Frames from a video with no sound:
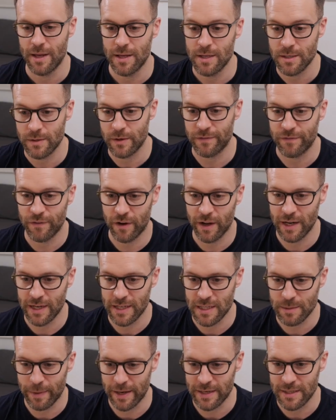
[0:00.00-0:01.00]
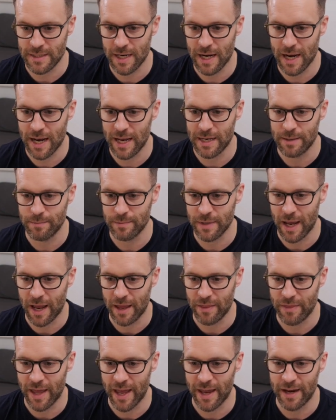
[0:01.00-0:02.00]
So final expense claimed
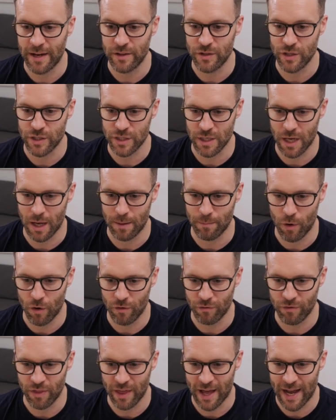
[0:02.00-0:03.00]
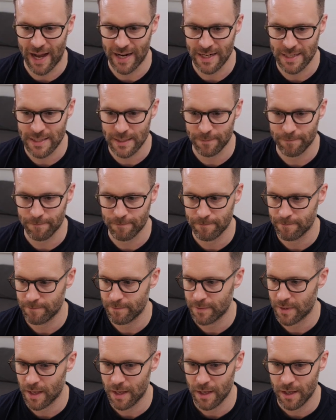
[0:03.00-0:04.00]
and then the sum of that.
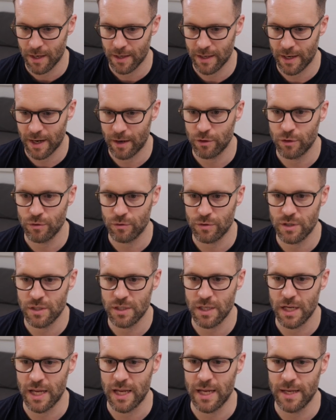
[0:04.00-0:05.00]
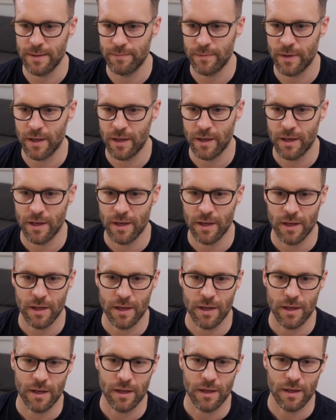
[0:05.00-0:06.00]
Now you'll see
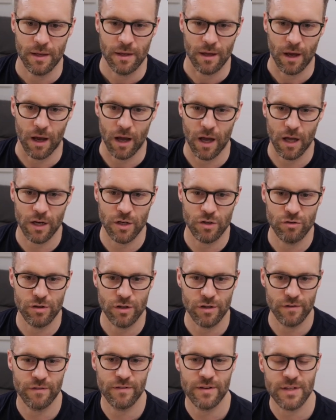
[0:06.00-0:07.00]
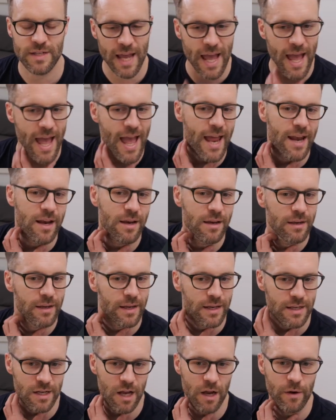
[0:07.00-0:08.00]
110
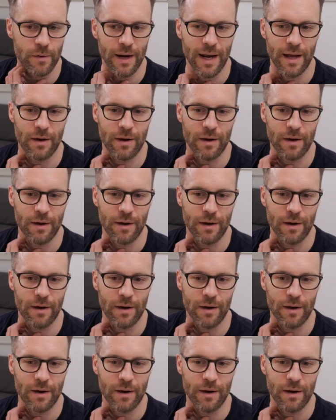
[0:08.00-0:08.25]
in total